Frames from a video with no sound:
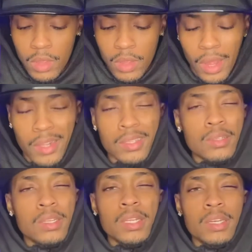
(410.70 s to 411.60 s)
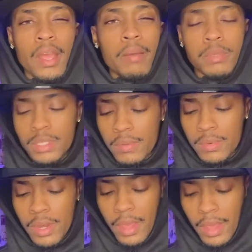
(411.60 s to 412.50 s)
I think they didn't have a 7.5,
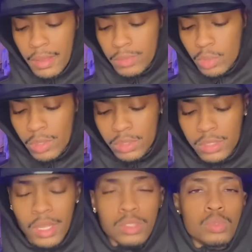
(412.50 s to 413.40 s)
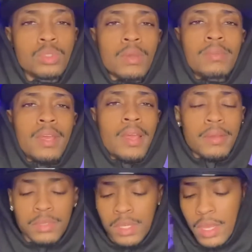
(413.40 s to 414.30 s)
so I just got 2 7.5s
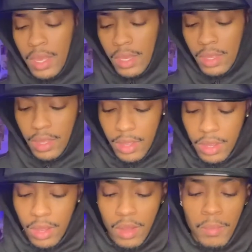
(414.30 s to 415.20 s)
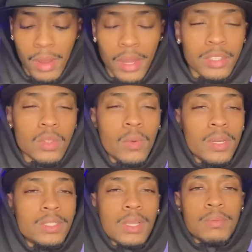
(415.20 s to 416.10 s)
and an 8. I like the way the
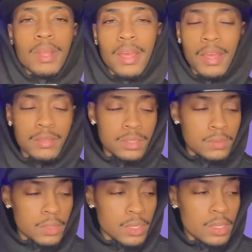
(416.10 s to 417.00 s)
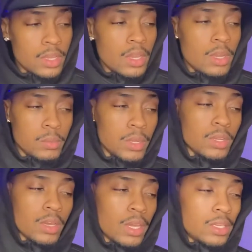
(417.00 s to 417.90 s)
7.5s fit, and the
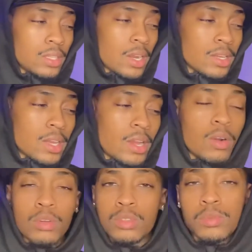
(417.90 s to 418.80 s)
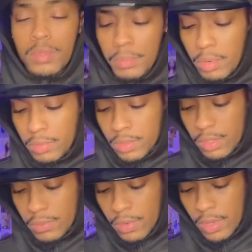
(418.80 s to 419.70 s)
8 that I got also fit perfectly
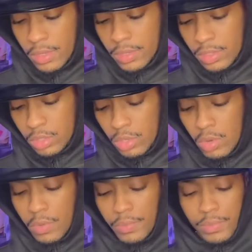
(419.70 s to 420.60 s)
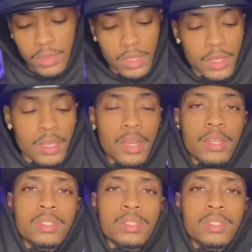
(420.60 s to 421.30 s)
fine. So, yeah, guys.